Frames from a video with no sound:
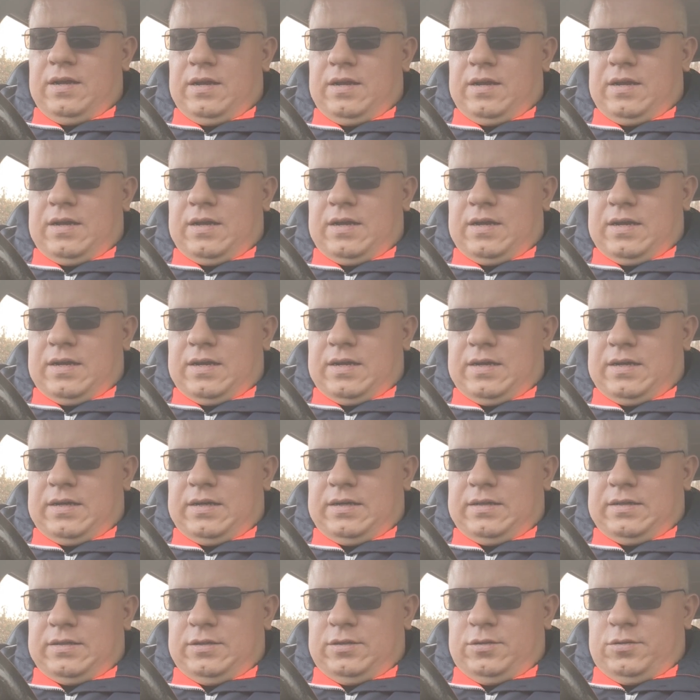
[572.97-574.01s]

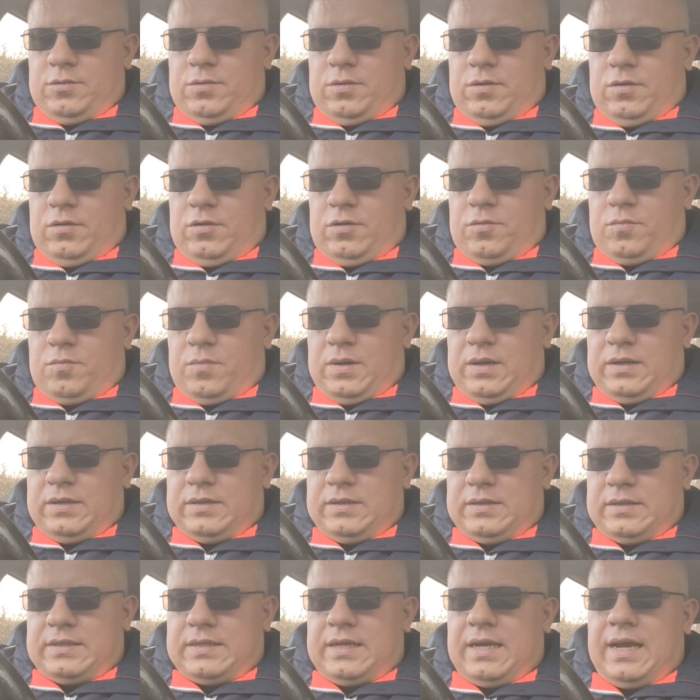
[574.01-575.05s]
in New York,
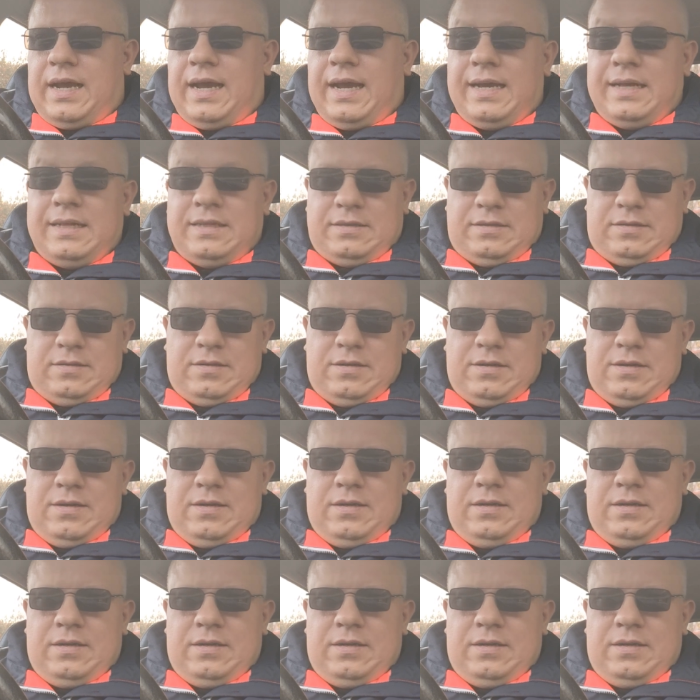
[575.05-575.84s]
-8